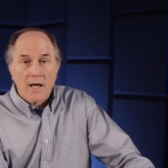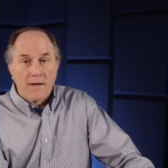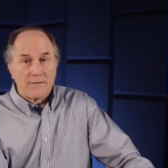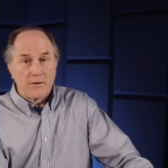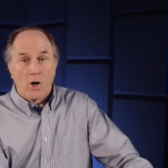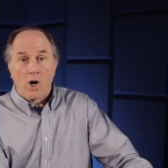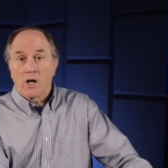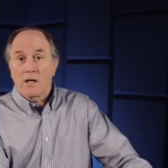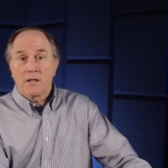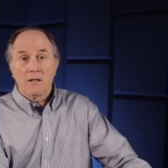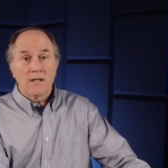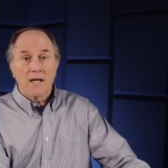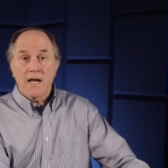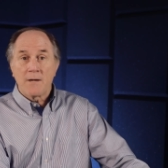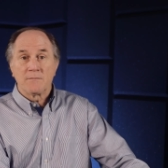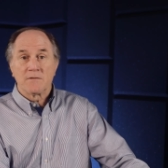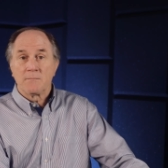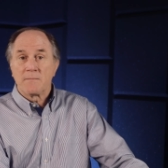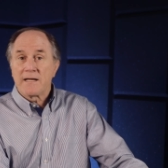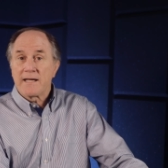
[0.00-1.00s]
And they all
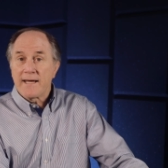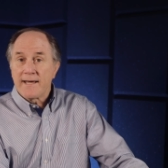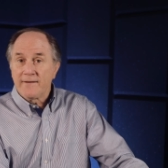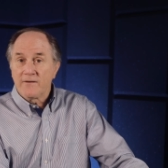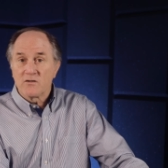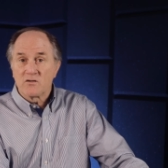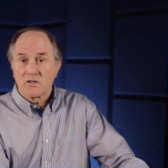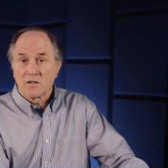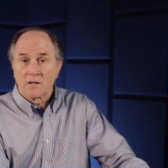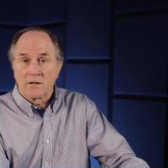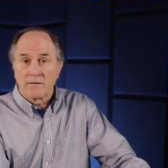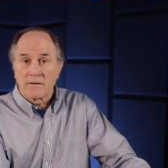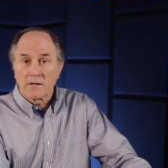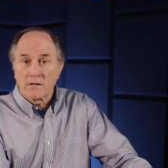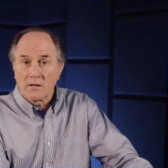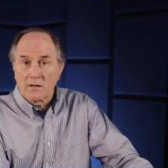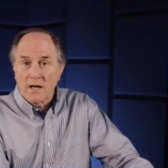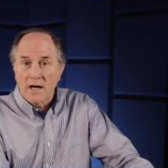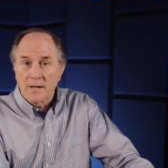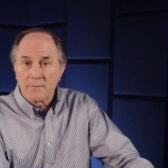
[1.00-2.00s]
claimed to be innocent of the
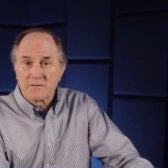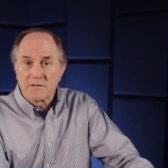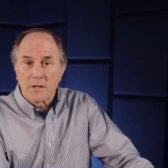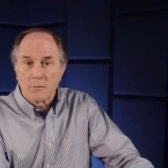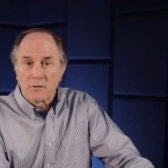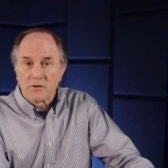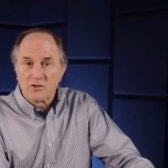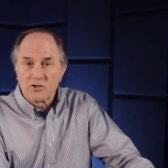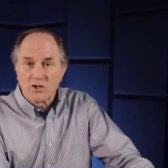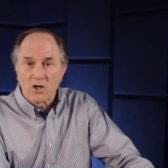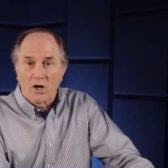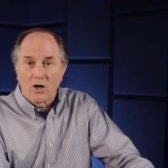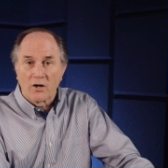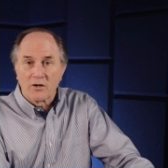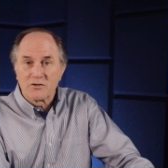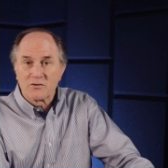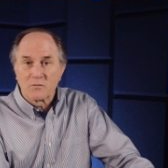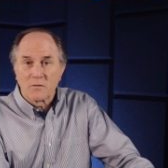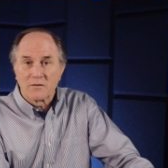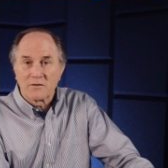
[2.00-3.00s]
crimes they were
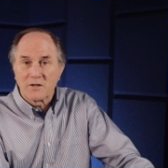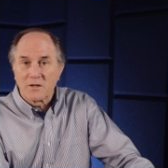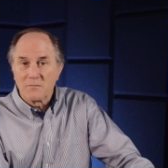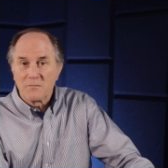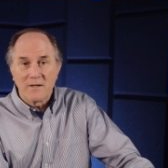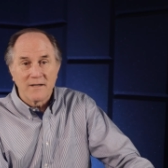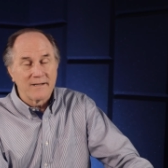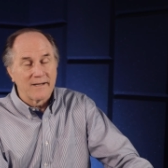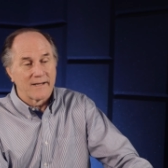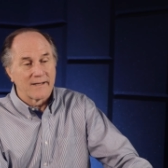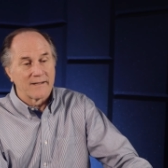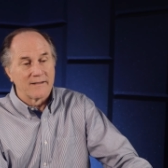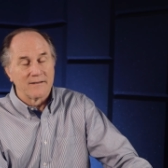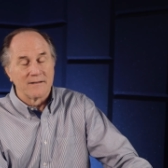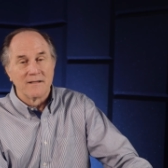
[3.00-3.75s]
charged with committing.